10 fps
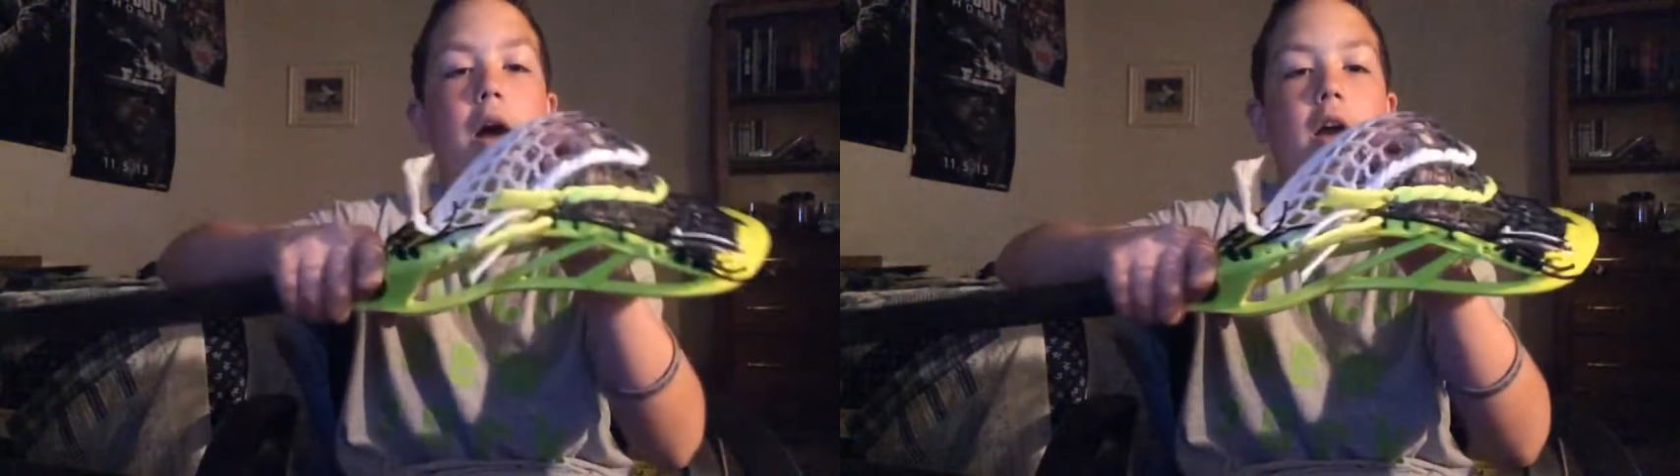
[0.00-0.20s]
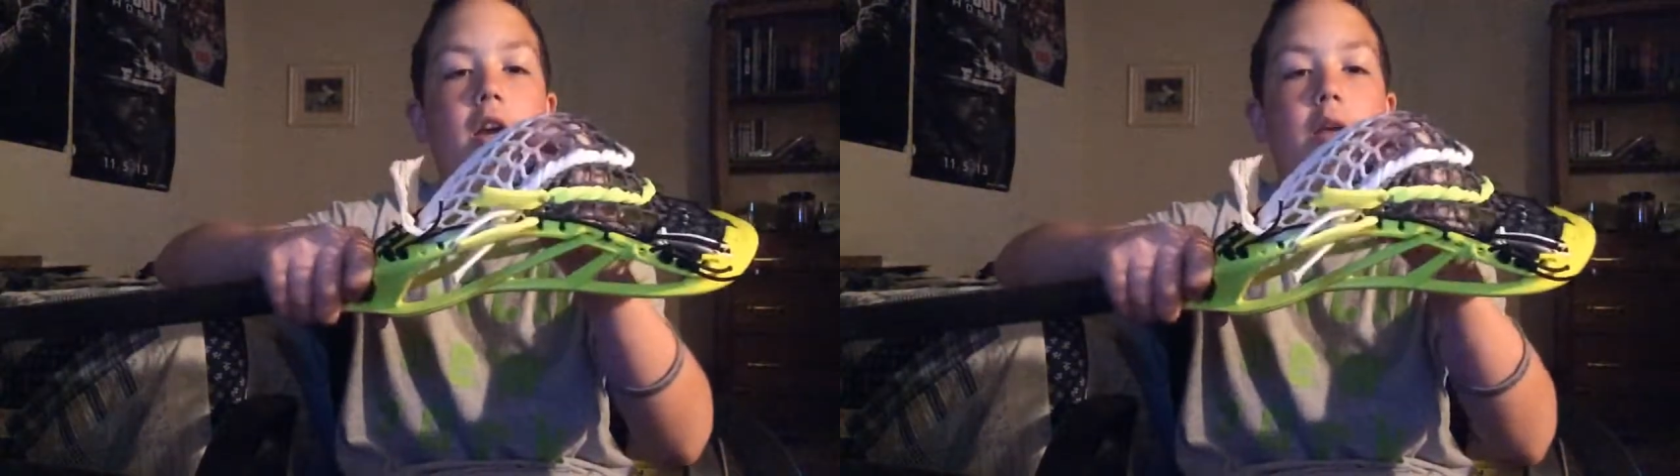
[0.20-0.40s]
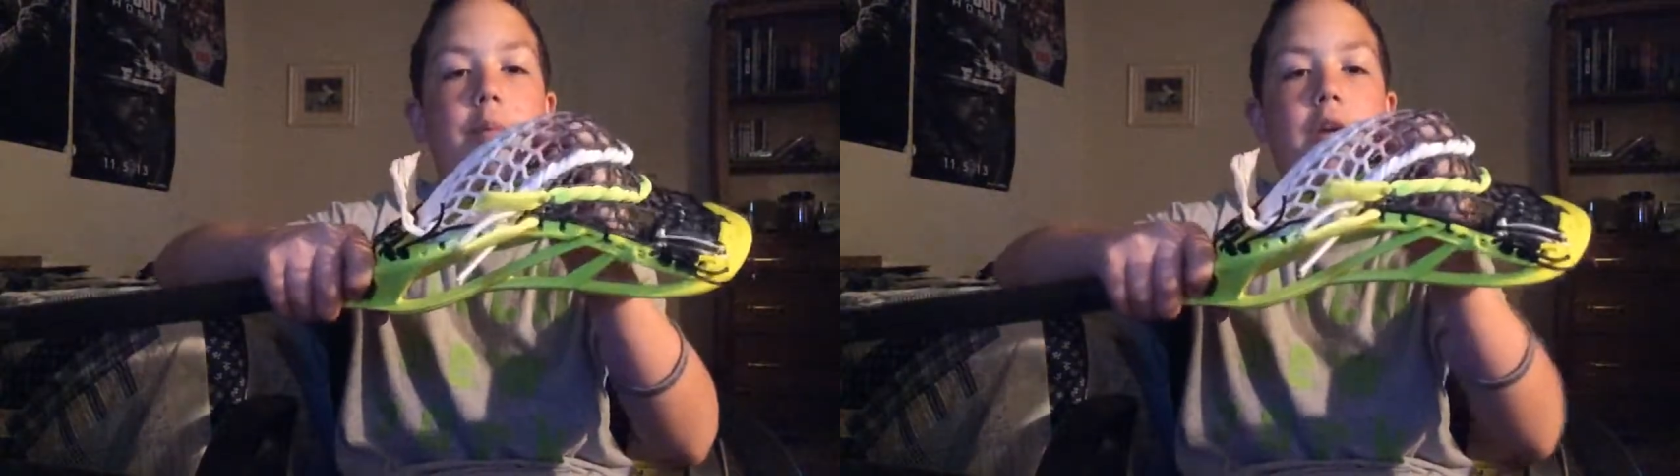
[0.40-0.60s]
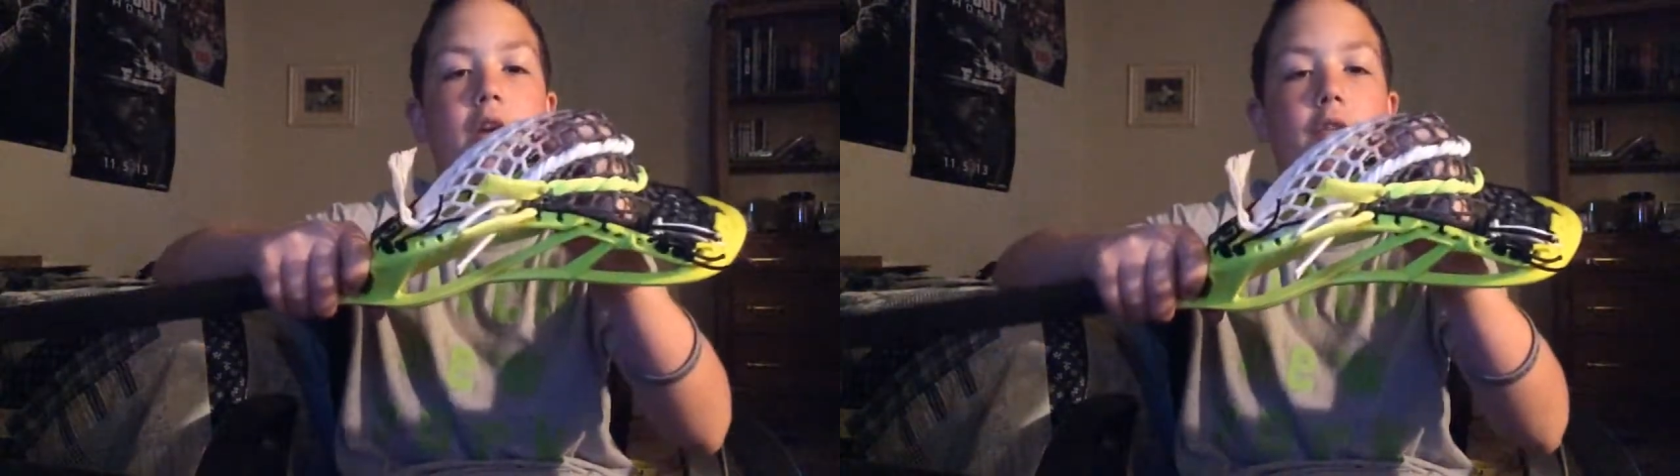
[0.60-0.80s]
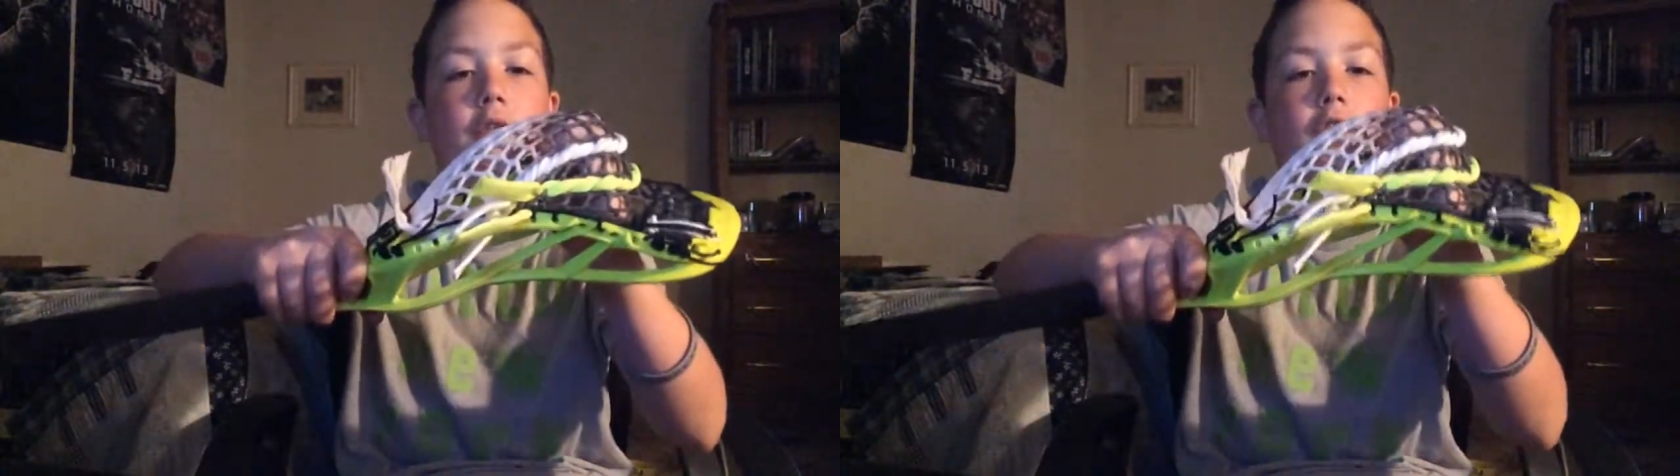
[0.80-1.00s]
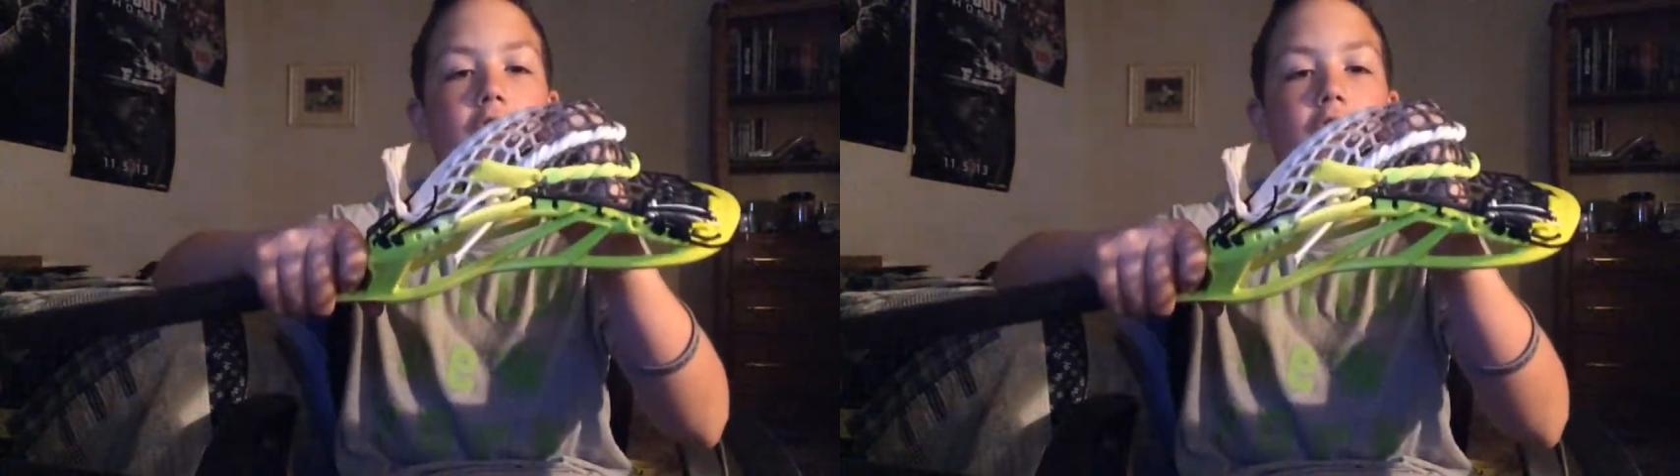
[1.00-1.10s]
pocket up here for